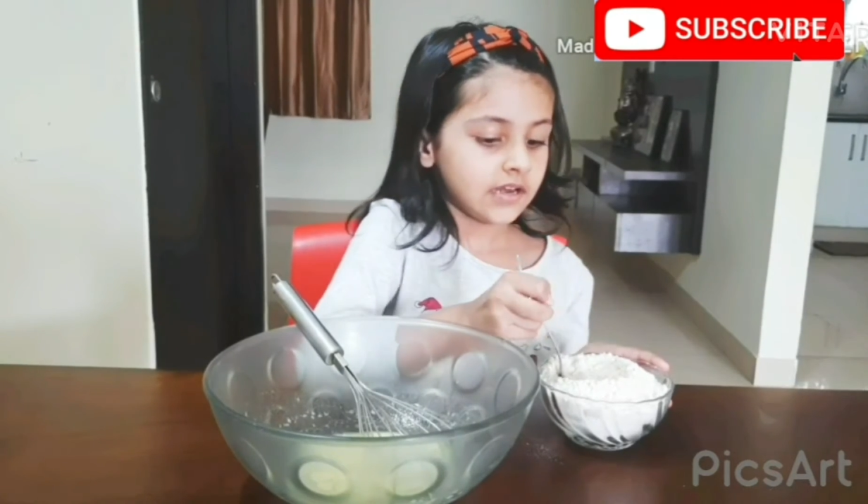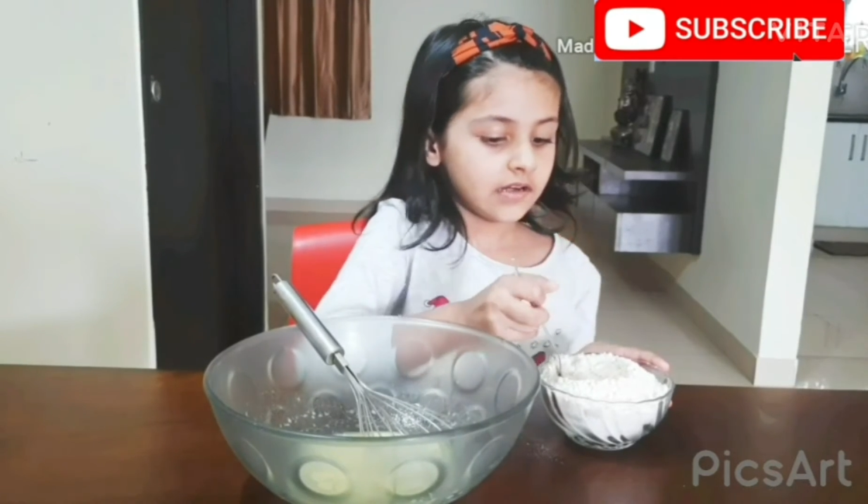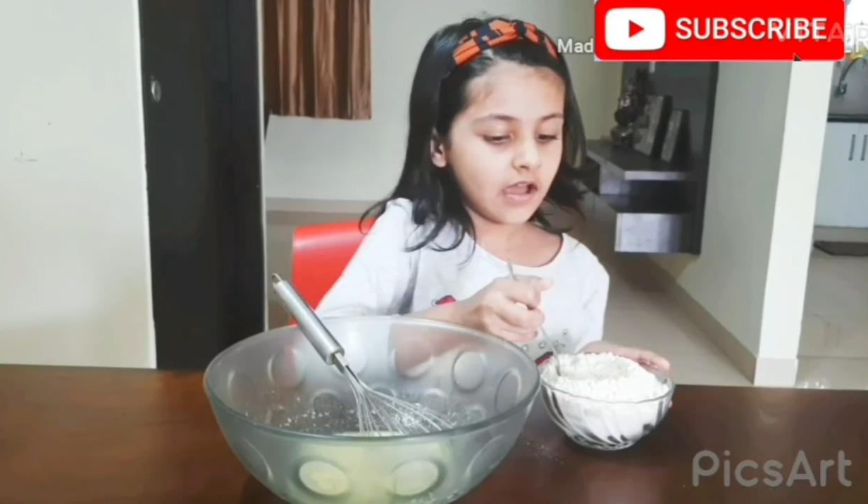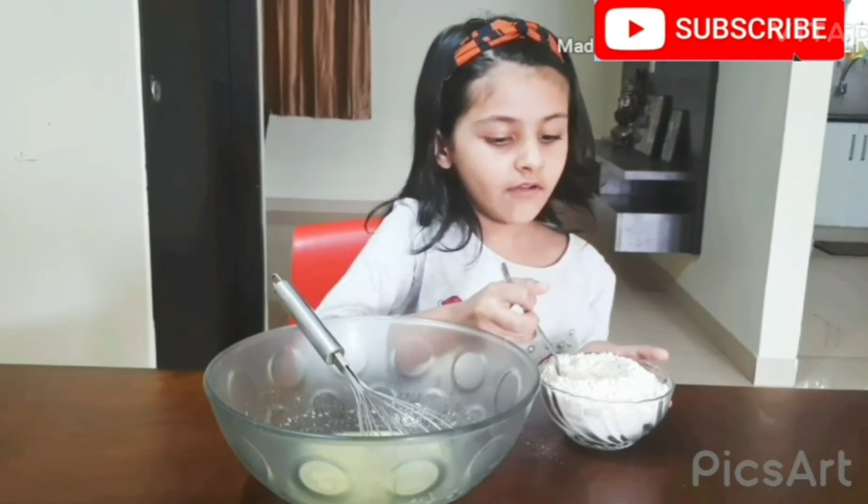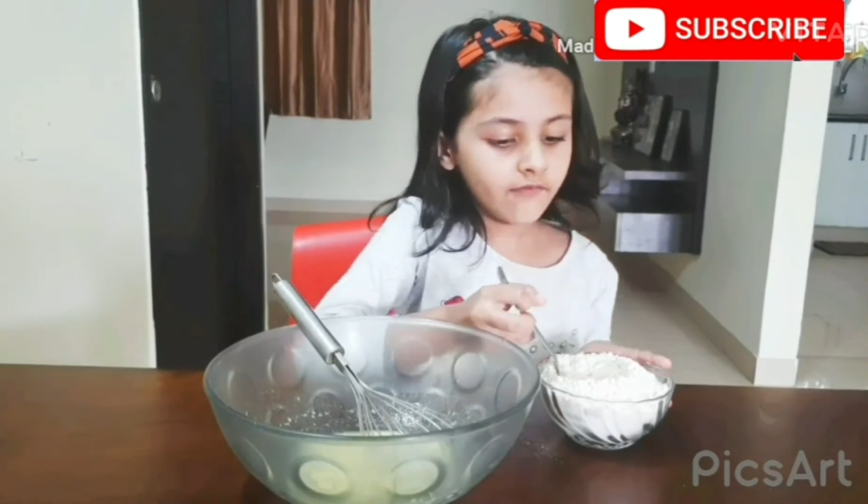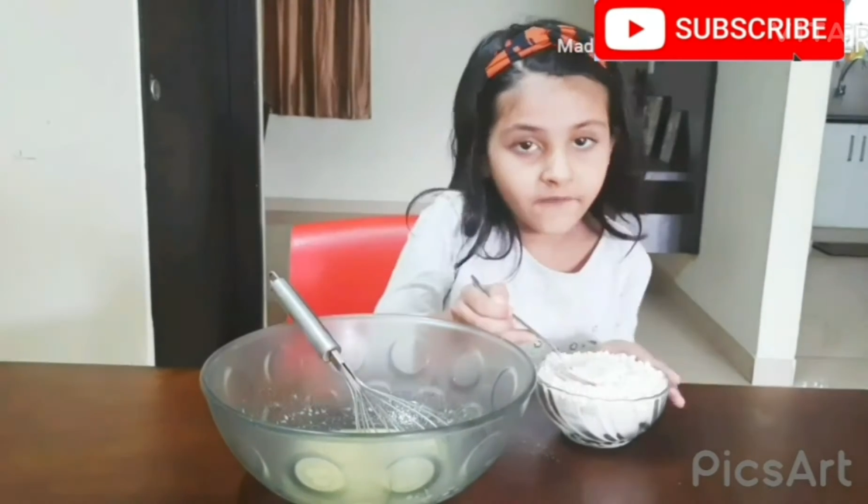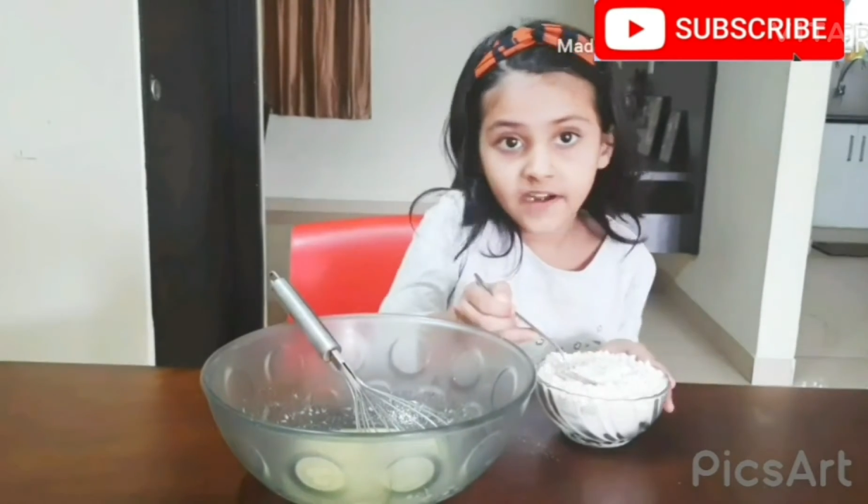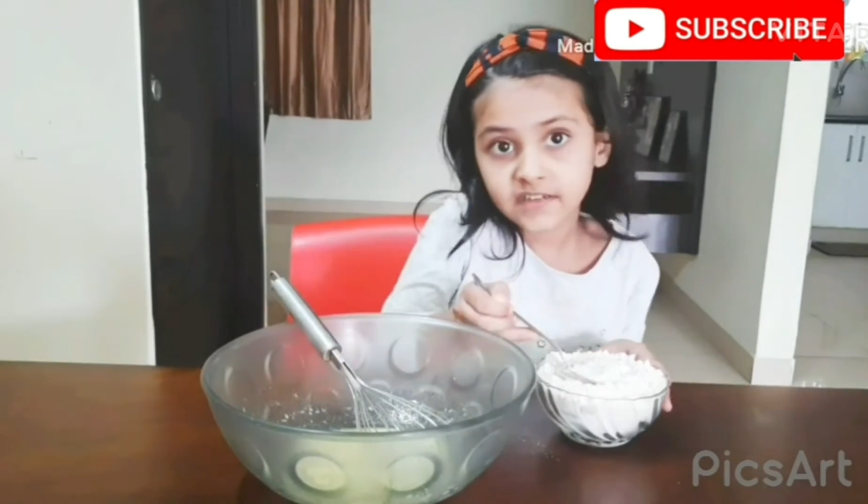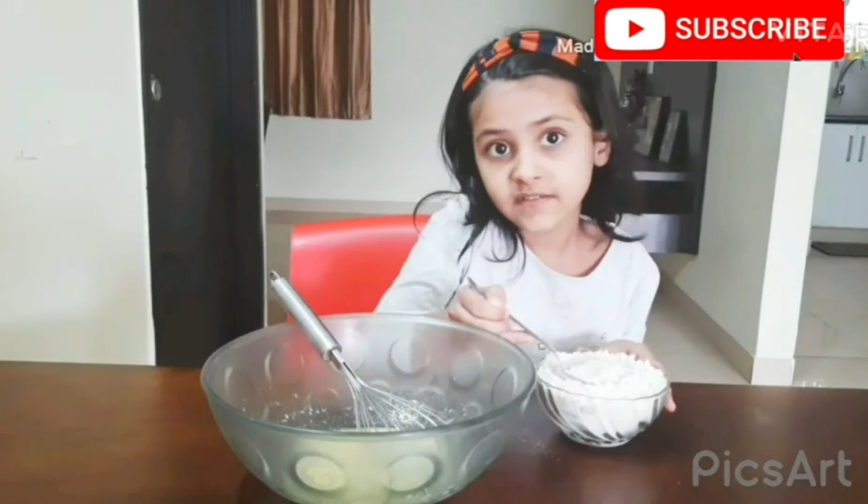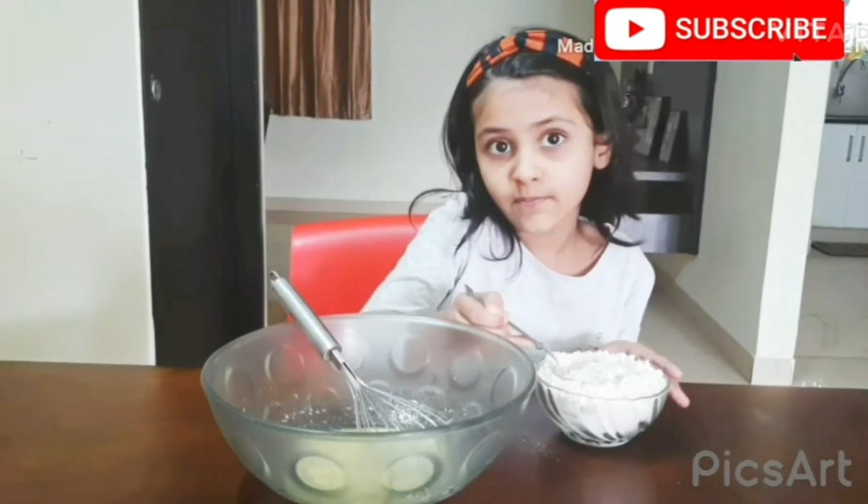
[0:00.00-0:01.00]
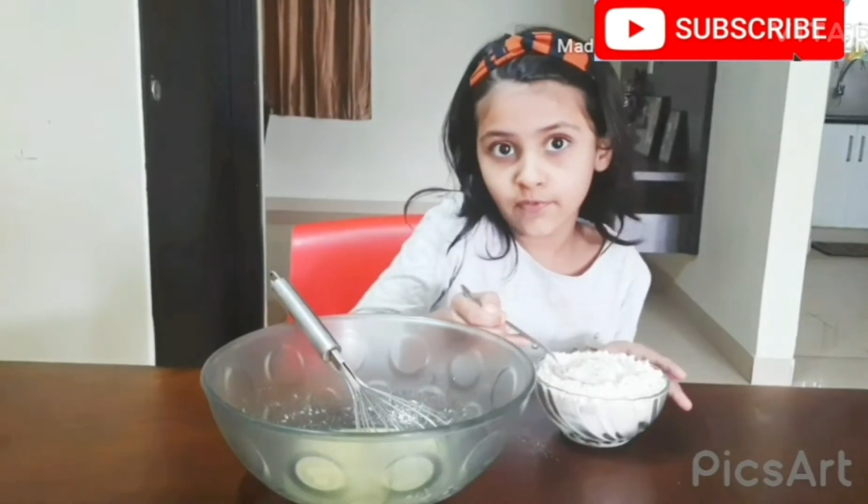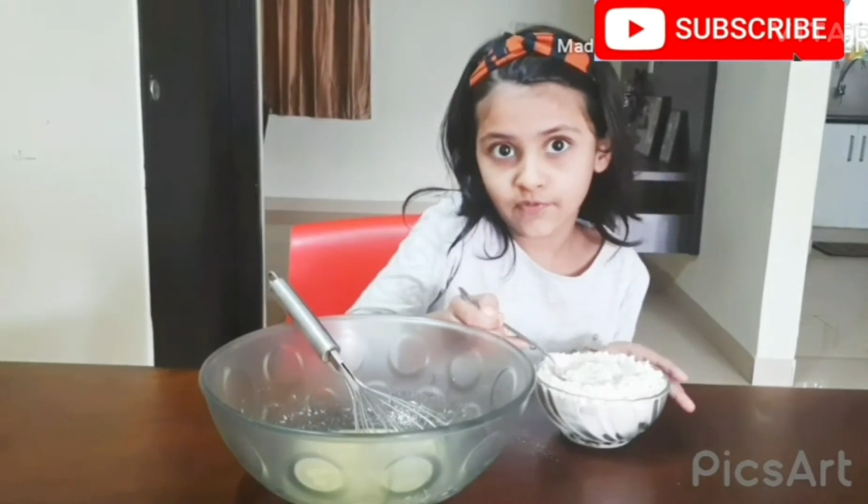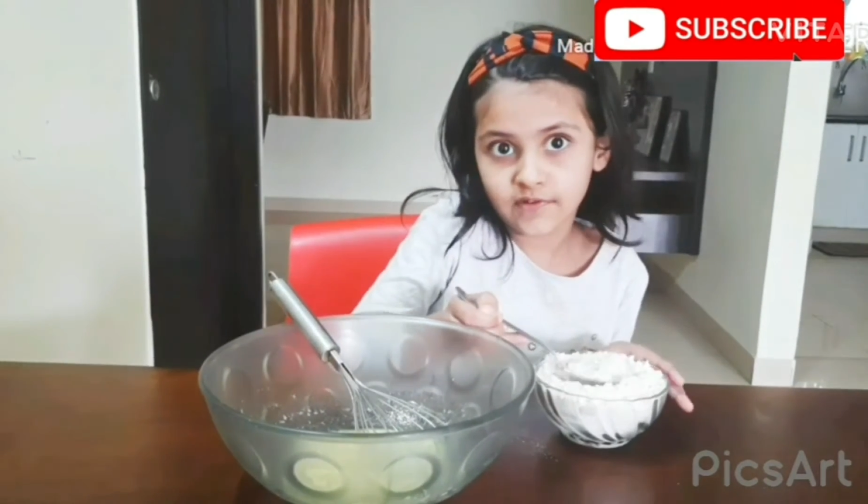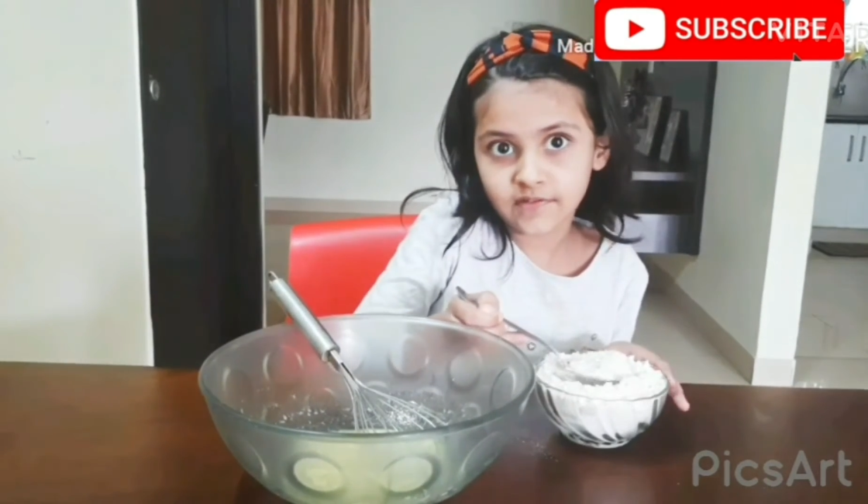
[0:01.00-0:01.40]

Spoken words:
Now we have spoon